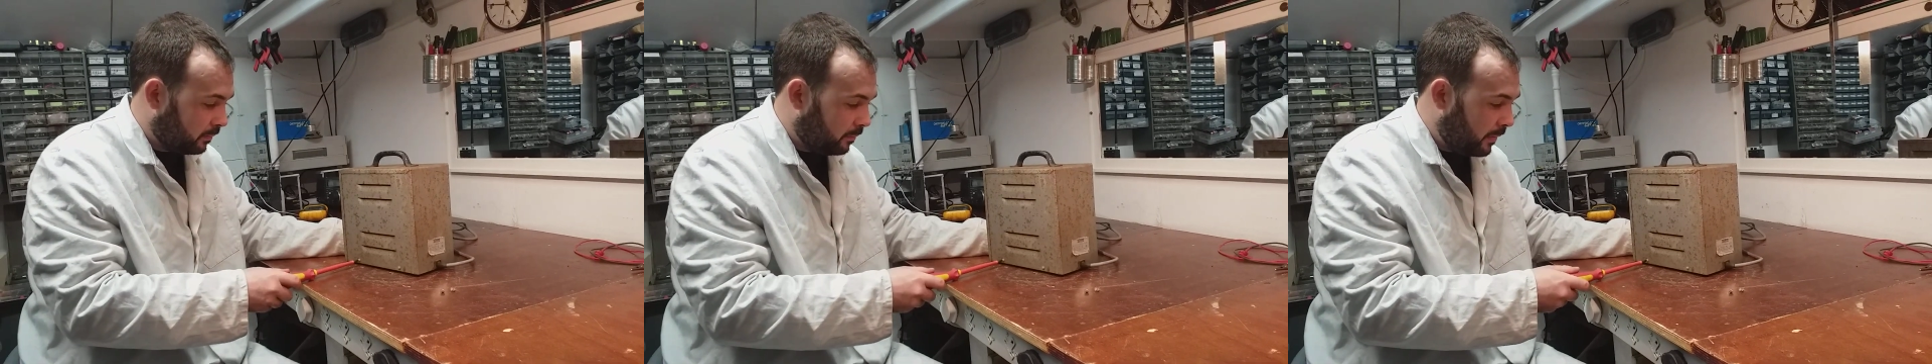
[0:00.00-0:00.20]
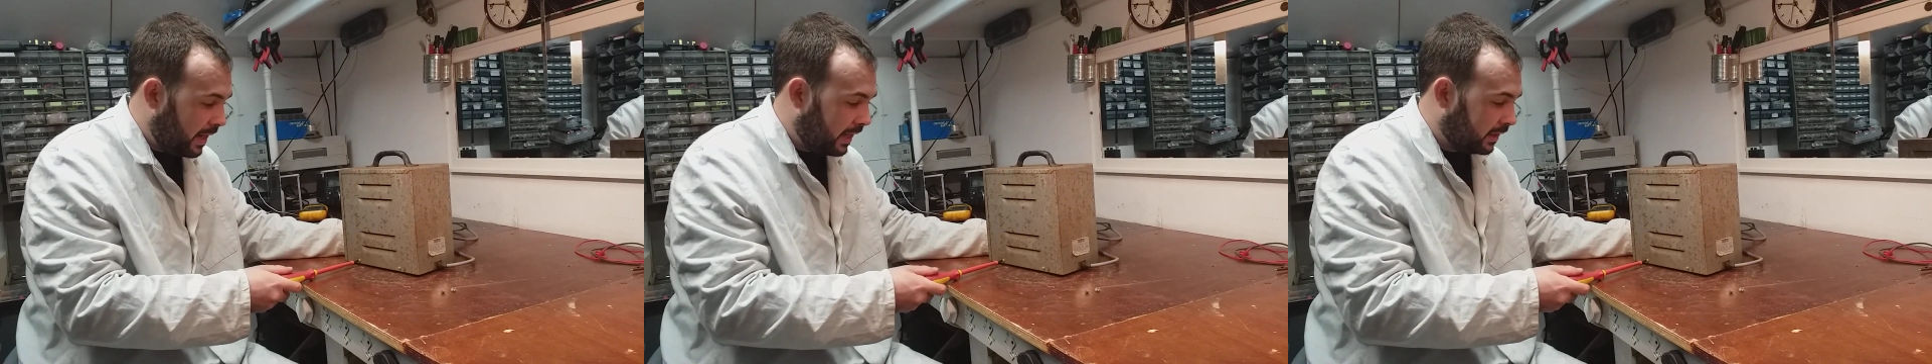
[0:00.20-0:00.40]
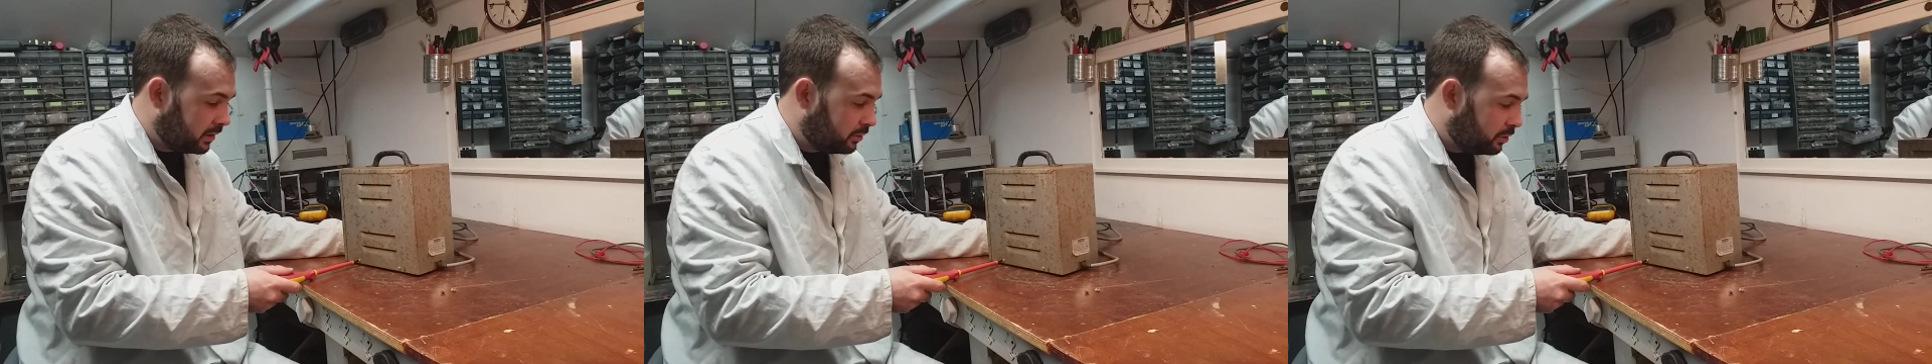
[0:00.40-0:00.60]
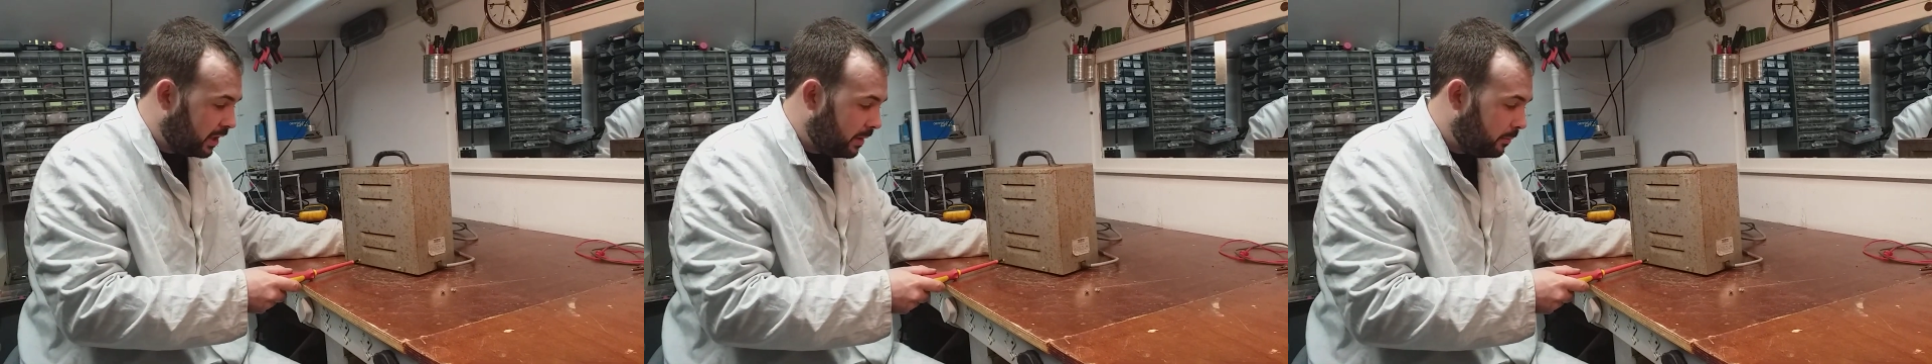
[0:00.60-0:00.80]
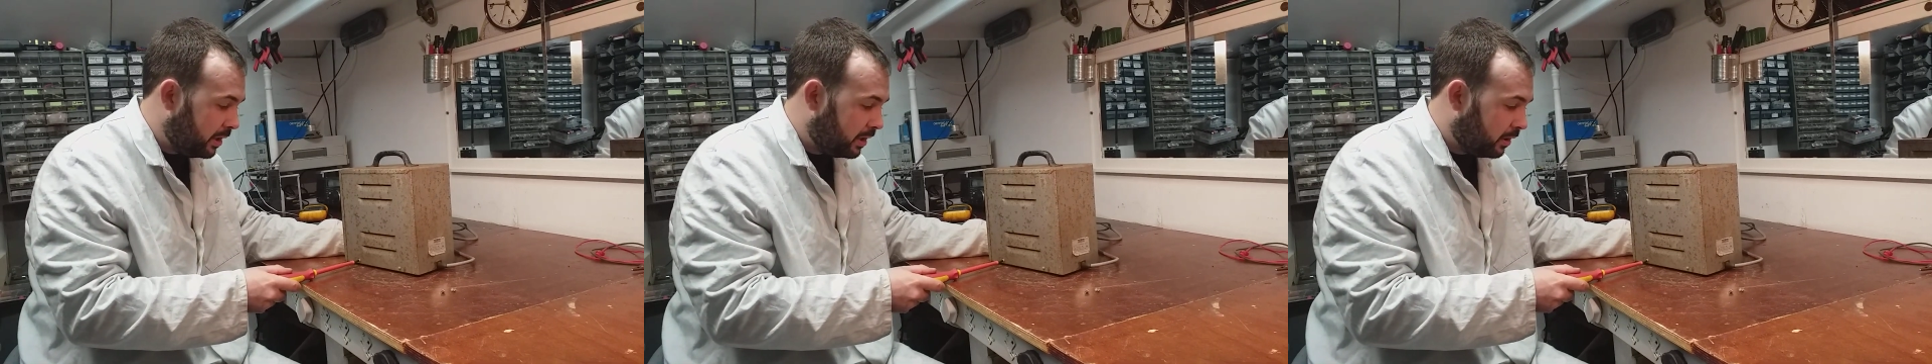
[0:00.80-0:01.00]

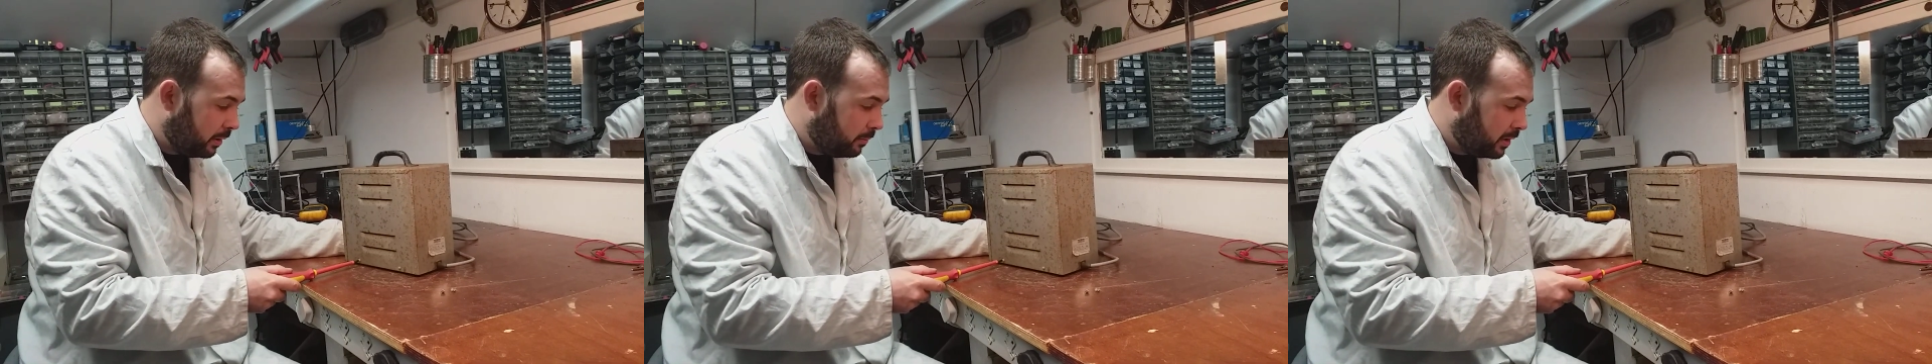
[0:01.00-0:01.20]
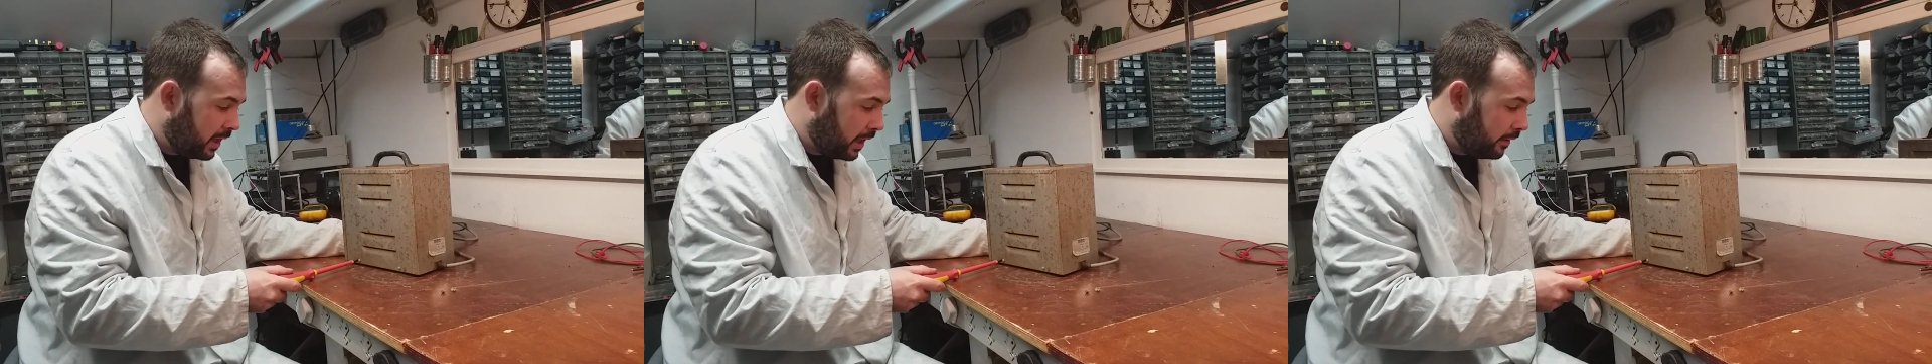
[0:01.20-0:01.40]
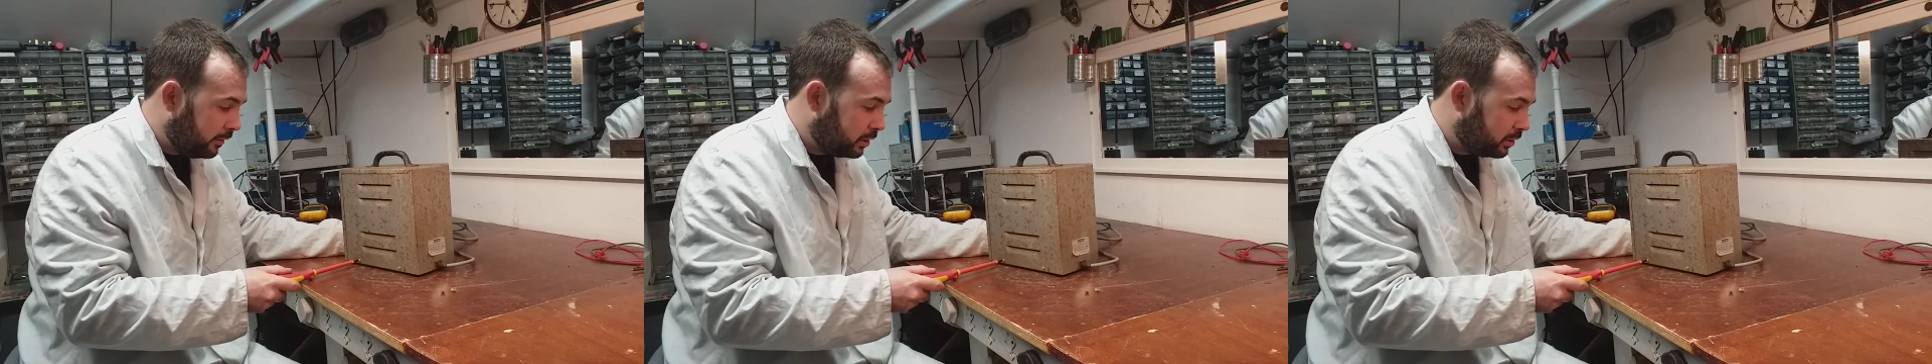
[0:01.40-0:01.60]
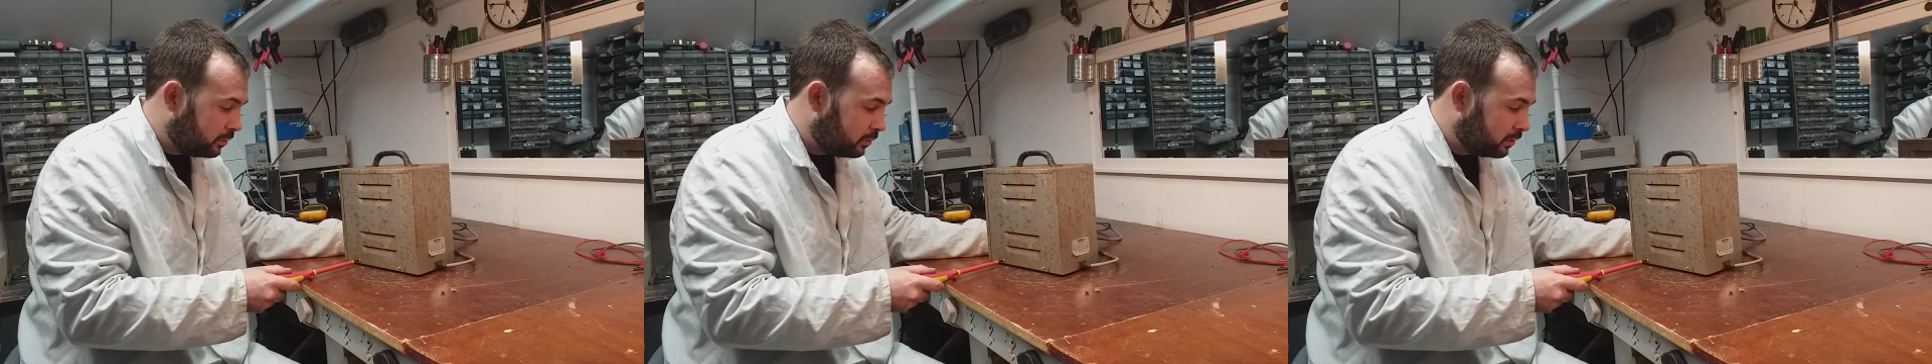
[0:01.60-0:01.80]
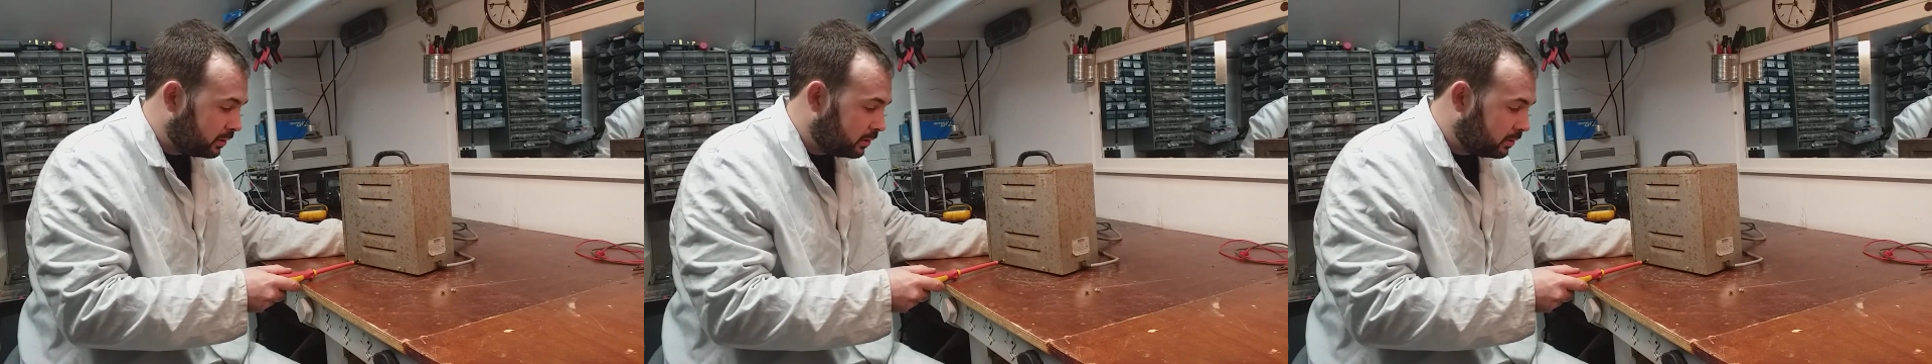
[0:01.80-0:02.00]
mainstreamy type television
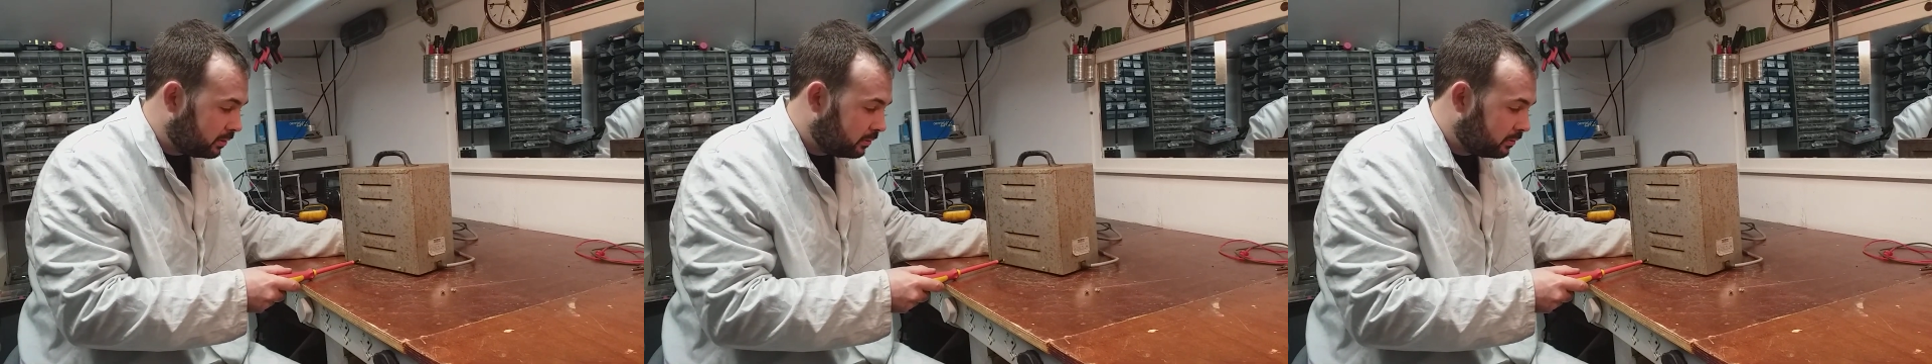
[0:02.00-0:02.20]
doesn't